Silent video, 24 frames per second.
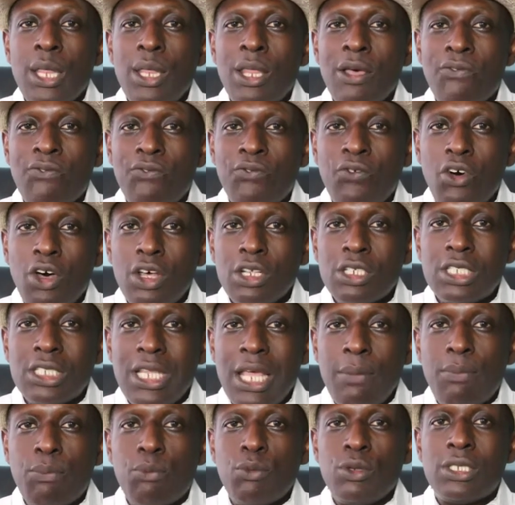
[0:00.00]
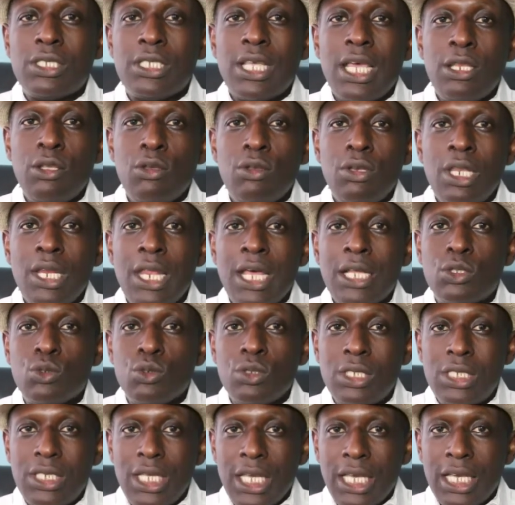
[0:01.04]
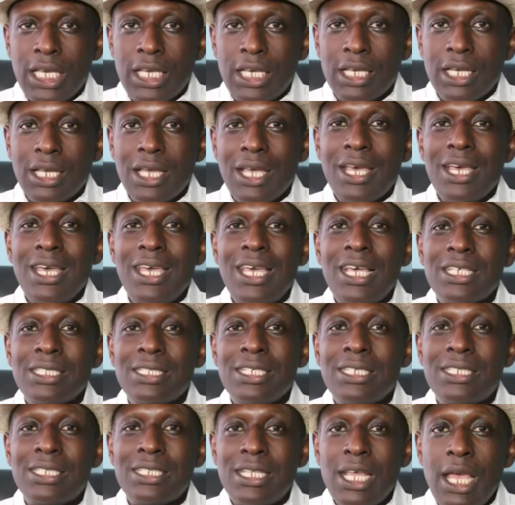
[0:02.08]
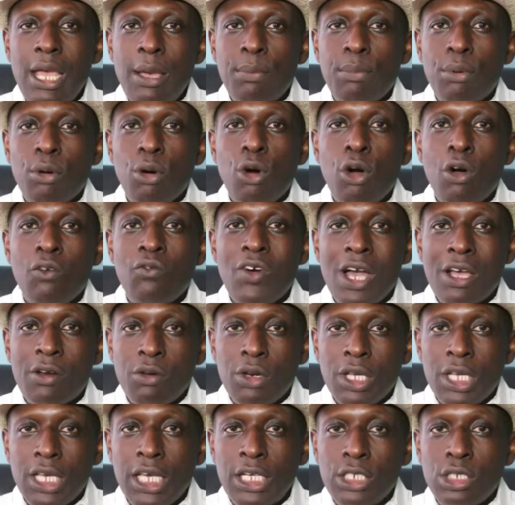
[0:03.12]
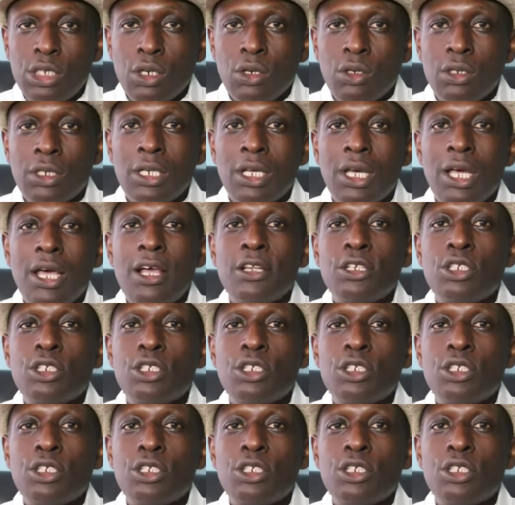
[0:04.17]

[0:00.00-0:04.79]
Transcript: the first step we said you needed to take is the step of aggregation